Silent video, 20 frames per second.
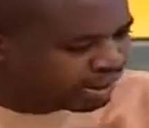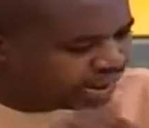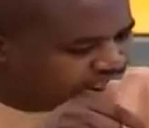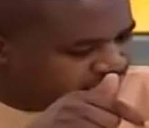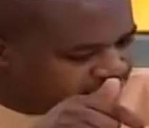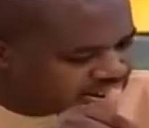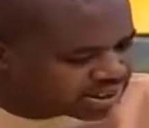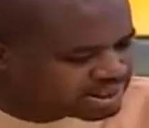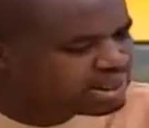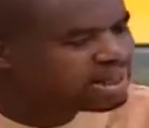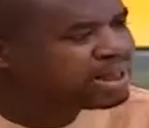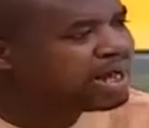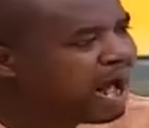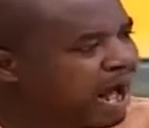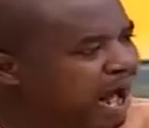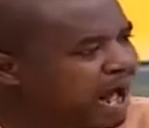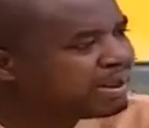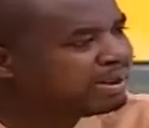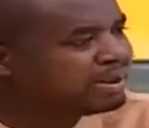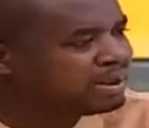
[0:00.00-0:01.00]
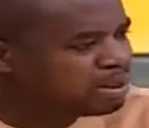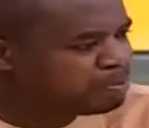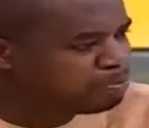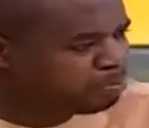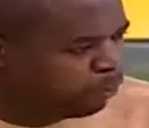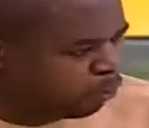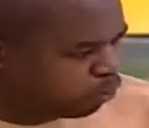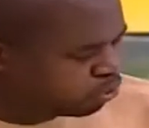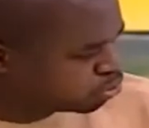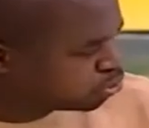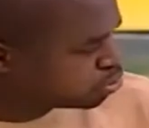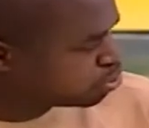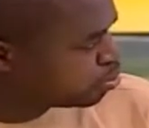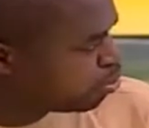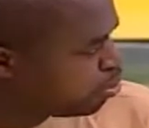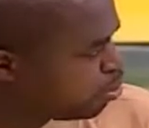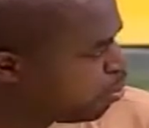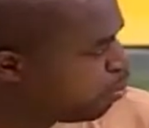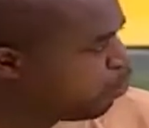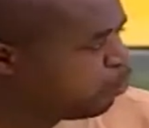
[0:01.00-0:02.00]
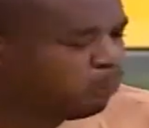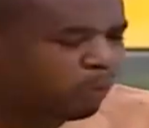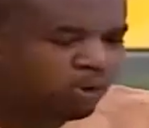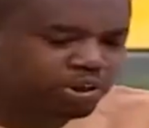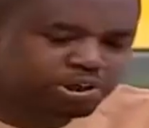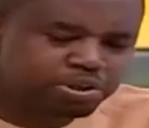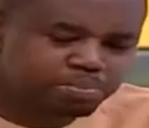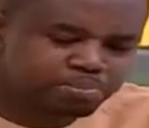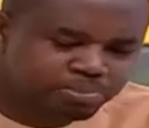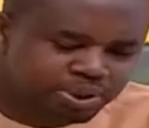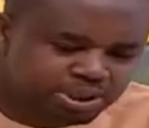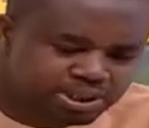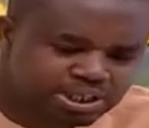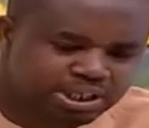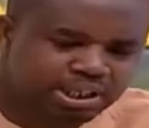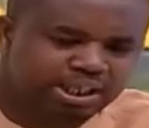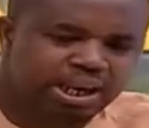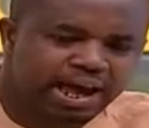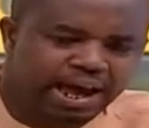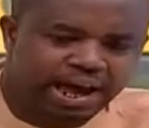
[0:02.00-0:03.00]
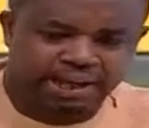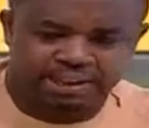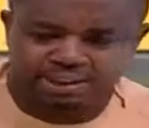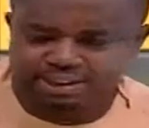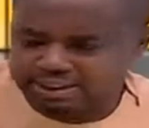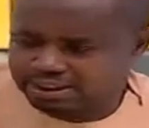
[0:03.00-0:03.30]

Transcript: the CID boss was misled